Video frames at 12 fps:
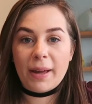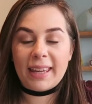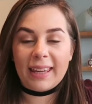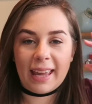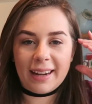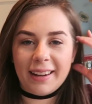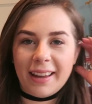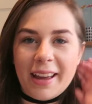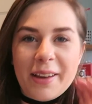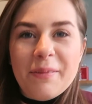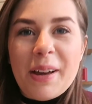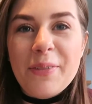back again.
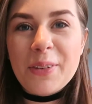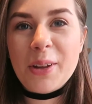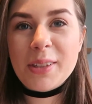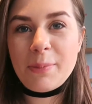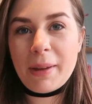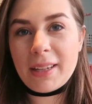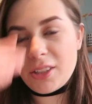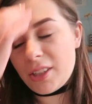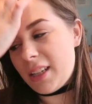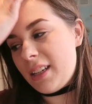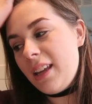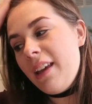I forgot to
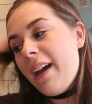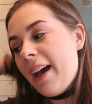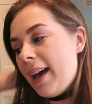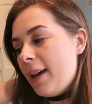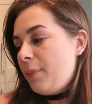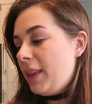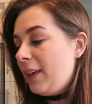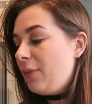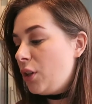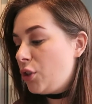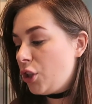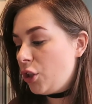mention that
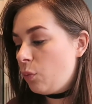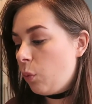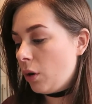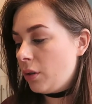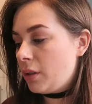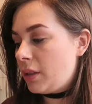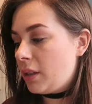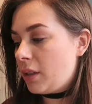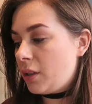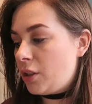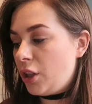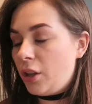if you do want
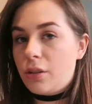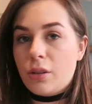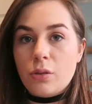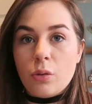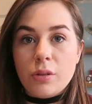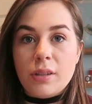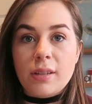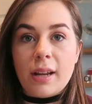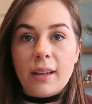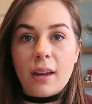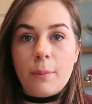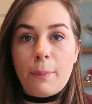to use the sauce as
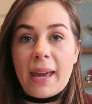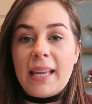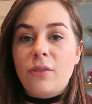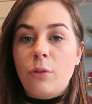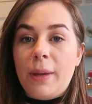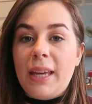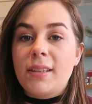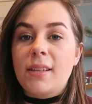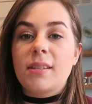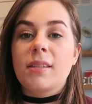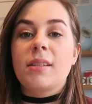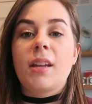like a base for
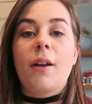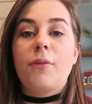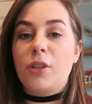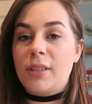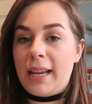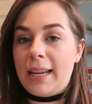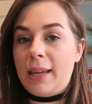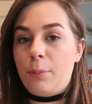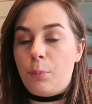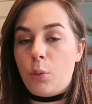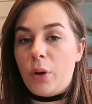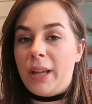pizzas and stuff, just let
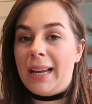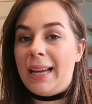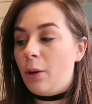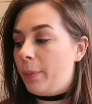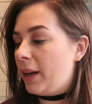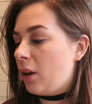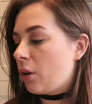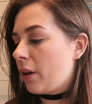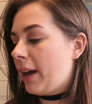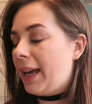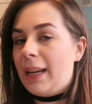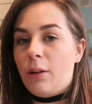it boil a little bit
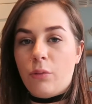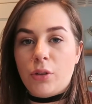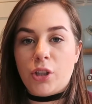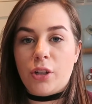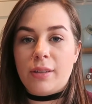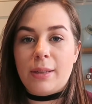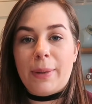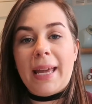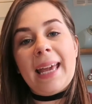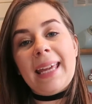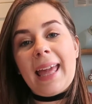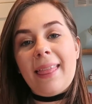longer and it will reduce a
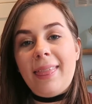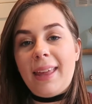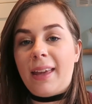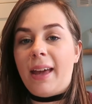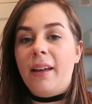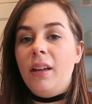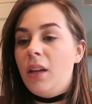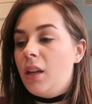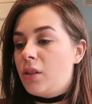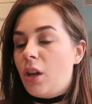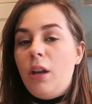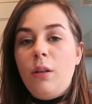bit and get thicker.
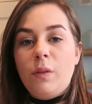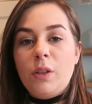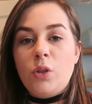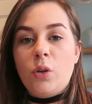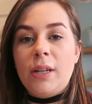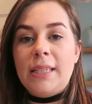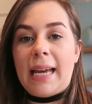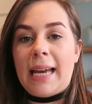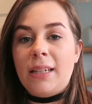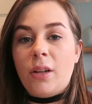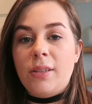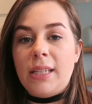So I hope you've enjoyed,
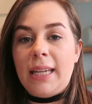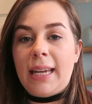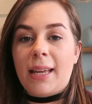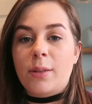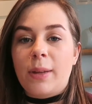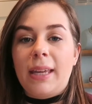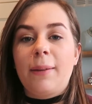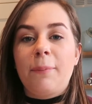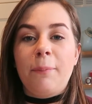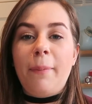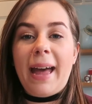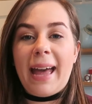and I'll see you next week.
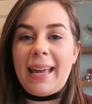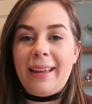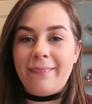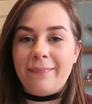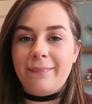Bye!